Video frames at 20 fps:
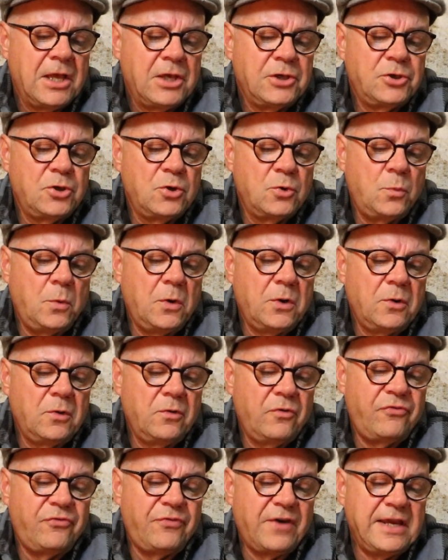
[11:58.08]
you
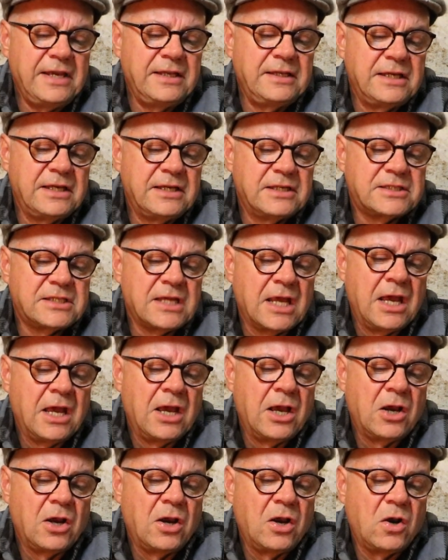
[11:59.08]
will find it
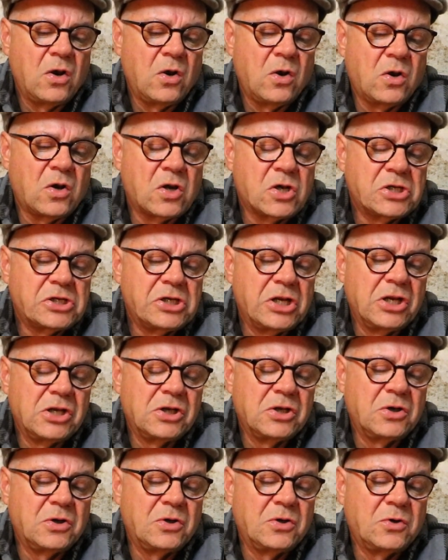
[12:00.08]

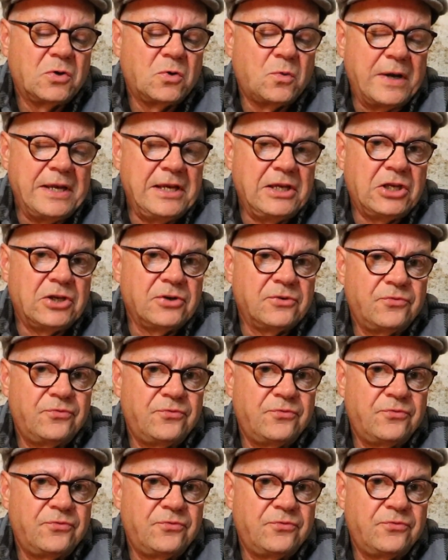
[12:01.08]
quite